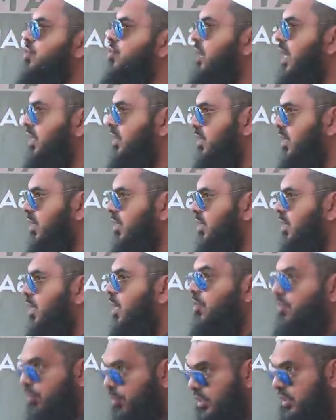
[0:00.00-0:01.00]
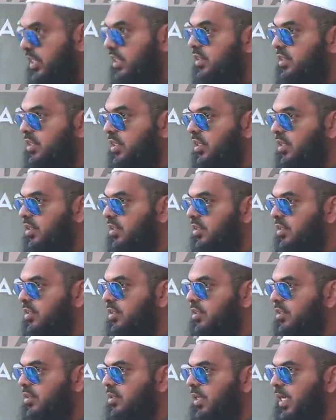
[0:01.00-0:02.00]
to you right there, if we're sincere.
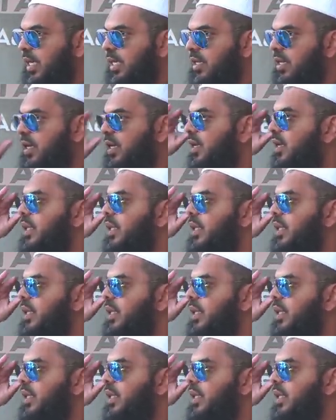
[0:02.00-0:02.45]
Mm. Right?